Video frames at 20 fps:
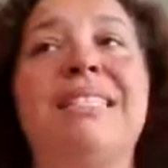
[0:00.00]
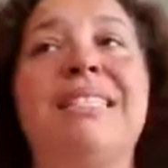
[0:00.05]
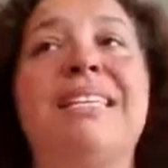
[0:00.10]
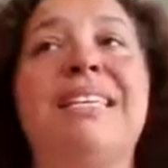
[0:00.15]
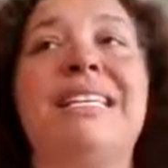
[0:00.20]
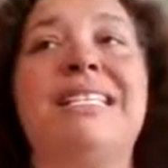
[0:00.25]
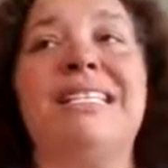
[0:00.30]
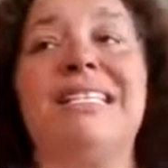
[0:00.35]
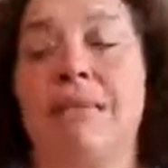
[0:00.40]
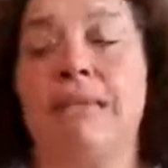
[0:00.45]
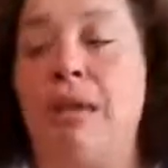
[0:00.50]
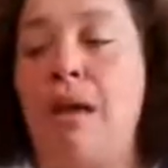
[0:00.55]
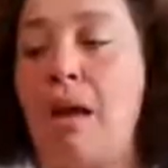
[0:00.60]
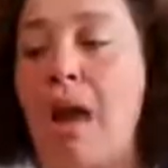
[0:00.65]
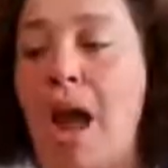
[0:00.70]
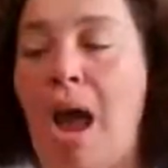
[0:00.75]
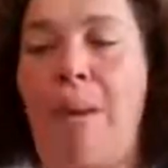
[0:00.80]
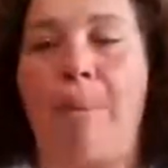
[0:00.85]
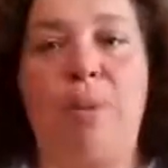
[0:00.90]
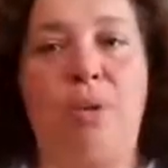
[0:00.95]
this
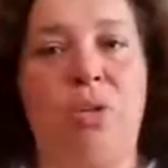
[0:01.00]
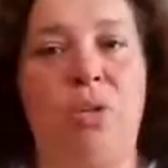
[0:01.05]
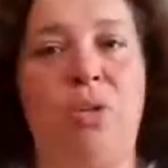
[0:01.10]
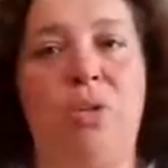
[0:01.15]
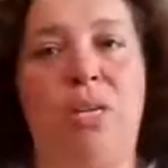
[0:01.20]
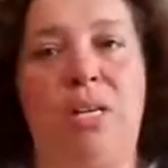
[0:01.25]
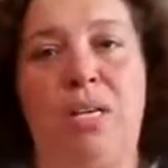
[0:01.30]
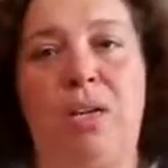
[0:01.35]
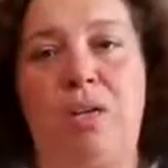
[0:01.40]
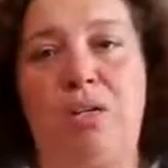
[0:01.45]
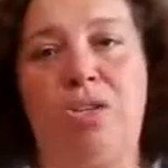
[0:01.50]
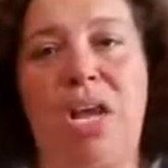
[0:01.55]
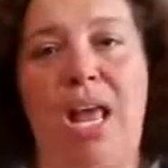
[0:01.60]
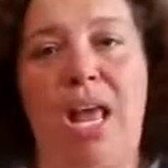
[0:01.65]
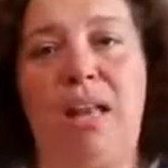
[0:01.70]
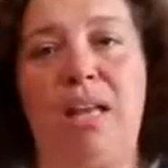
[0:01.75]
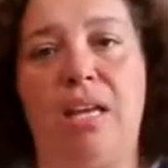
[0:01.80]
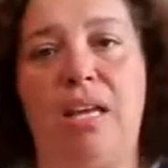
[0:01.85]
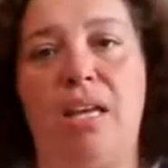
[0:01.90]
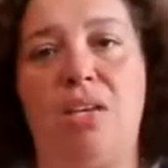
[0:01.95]
opportunity or
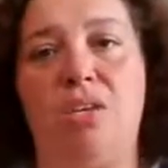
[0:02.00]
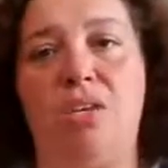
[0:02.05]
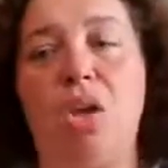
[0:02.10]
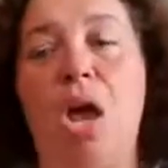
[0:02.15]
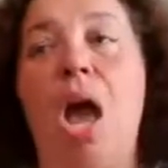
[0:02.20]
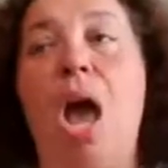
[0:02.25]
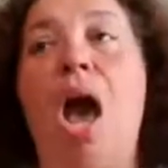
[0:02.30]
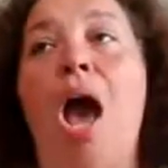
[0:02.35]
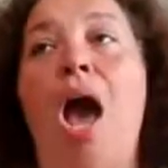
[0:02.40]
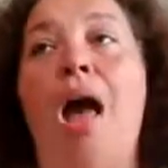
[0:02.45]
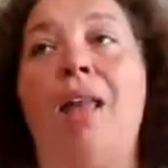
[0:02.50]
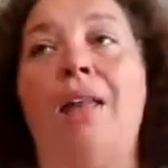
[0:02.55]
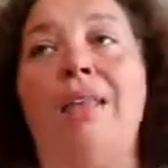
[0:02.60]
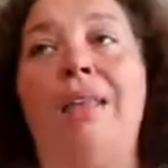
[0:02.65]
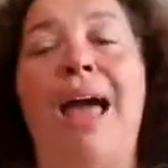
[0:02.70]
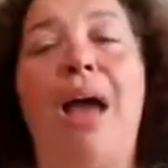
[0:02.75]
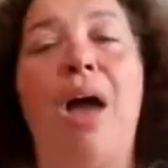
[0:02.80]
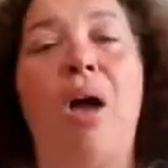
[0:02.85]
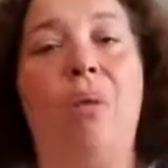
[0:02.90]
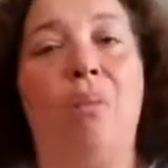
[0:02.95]
challenge
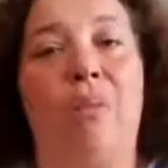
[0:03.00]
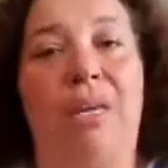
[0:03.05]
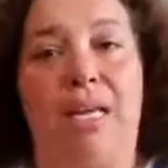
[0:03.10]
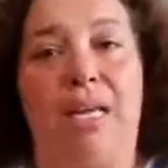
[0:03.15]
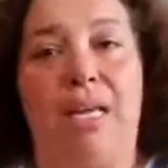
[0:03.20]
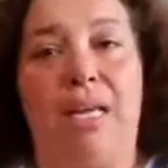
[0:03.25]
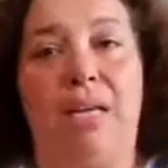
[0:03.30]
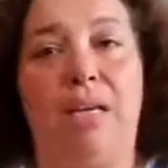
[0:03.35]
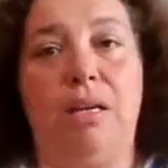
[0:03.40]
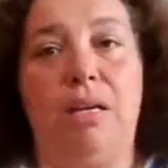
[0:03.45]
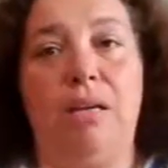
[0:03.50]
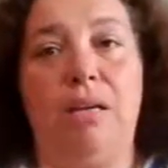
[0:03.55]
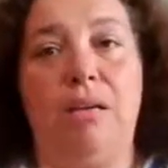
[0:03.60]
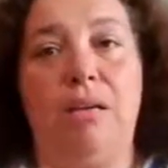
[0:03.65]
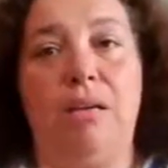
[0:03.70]
allow me